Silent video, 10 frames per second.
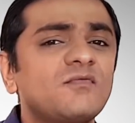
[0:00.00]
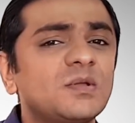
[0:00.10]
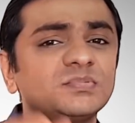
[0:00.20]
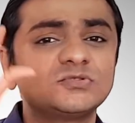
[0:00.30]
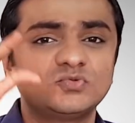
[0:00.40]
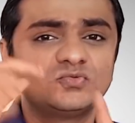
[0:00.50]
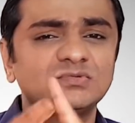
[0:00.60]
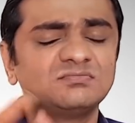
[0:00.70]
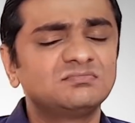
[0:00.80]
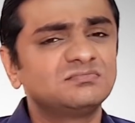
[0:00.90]
The
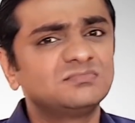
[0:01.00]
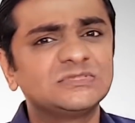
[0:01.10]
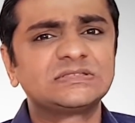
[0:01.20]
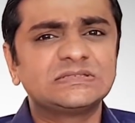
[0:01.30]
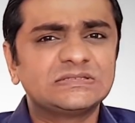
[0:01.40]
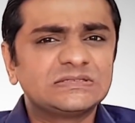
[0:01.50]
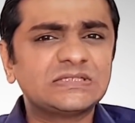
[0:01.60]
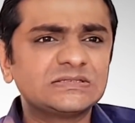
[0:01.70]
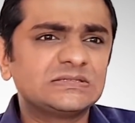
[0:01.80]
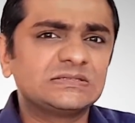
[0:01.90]
government plans
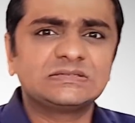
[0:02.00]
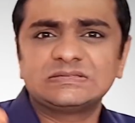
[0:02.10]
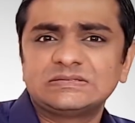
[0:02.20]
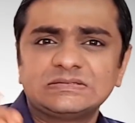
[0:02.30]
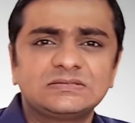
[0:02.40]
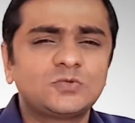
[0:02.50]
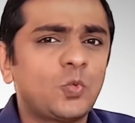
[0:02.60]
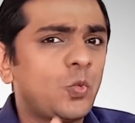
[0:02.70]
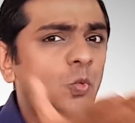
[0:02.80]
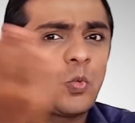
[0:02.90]
to strictly govern
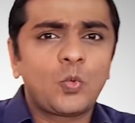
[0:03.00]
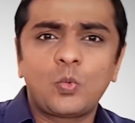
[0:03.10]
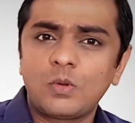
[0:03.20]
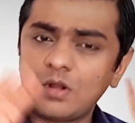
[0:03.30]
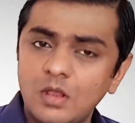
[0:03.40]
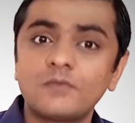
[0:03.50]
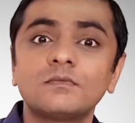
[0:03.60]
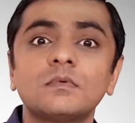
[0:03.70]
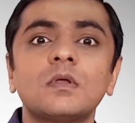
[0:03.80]
these areas.